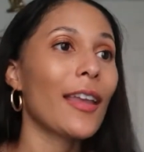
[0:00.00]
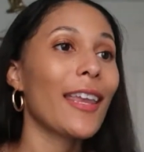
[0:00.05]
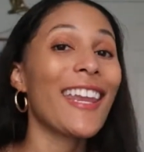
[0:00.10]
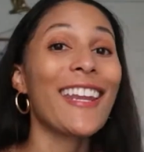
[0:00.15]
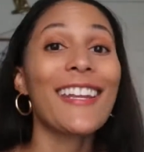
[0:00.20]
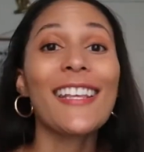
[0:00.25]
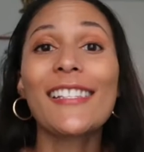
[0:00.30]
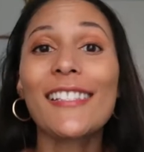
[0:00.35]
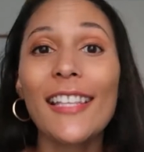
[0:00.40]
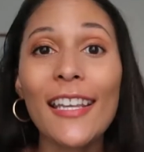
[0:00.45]

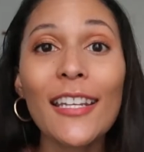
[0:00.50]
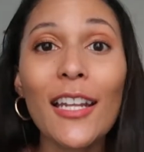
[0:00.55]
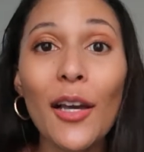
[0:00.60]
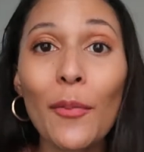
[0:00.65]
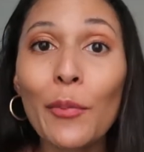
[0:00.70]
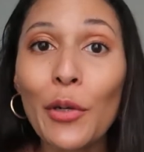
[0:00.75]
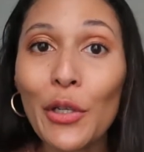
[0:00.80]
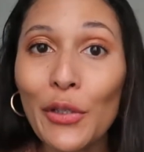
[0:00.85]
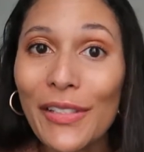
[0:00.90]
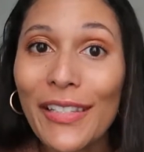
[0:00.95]
It is a
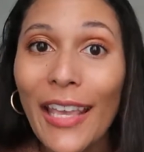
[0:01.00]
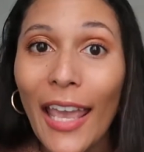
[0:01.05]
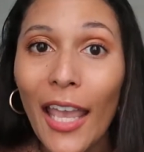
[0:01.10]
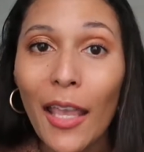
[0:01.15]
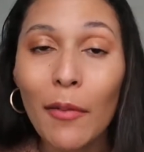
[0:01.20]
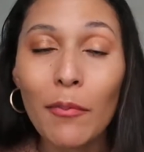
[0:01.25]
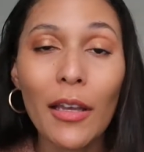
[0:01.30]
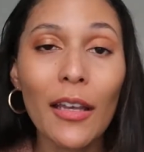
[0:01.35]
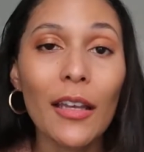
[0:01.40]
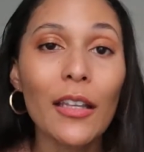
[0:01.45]
numbers
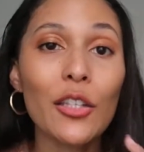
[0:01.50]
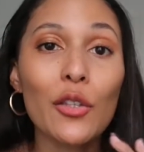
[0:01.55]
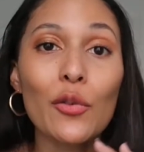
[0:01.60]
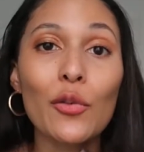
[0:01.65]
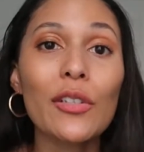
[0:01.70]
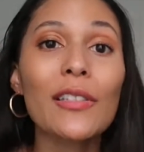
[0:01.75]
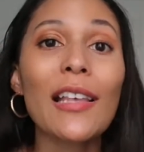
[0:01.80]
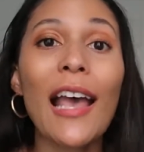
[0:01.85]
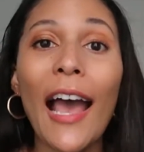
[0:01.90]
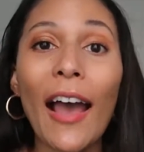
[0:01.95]
game. You
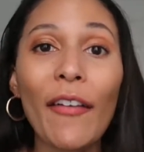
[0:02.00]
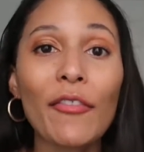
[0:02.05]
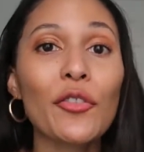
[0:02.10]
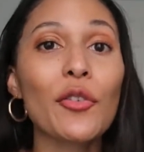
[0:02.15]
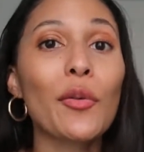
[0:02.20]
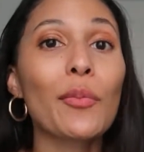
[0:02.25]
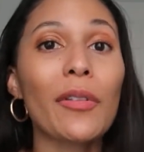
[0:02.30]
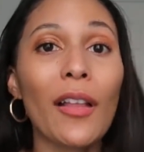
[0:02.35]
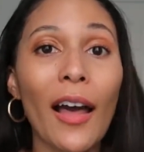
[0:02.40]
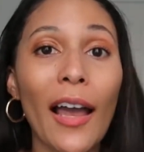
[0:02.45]
just have
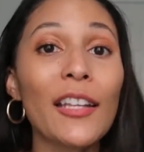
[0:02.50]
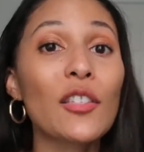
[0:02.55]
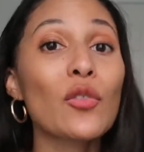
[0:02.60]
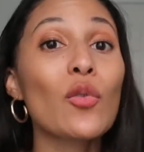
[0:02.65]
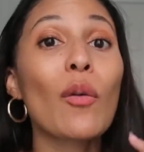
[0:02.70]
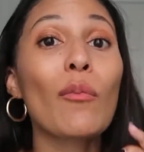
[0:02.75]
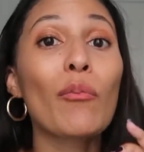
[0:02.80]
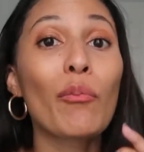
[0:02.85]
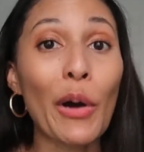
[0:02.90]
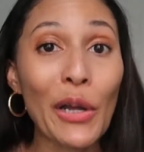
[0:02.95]
to apply
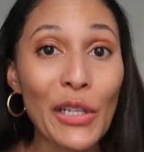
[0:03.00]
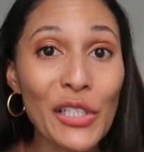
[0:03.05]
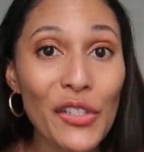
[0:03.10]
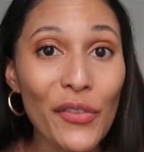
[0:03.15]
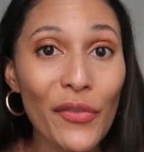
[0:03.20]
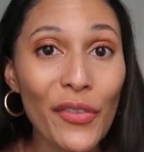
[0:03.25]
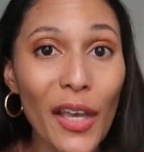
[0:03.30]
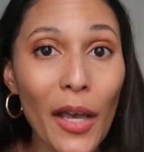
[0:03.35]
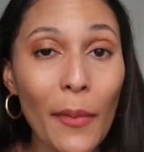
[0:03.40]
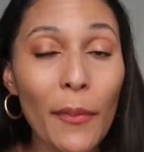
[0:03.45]
to a bunch
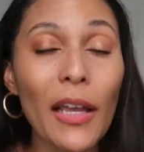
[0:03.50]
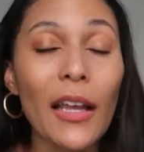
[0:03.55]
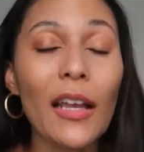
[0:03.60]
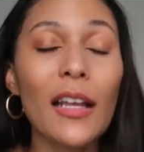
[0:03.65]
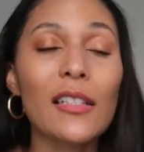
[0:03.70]
of them.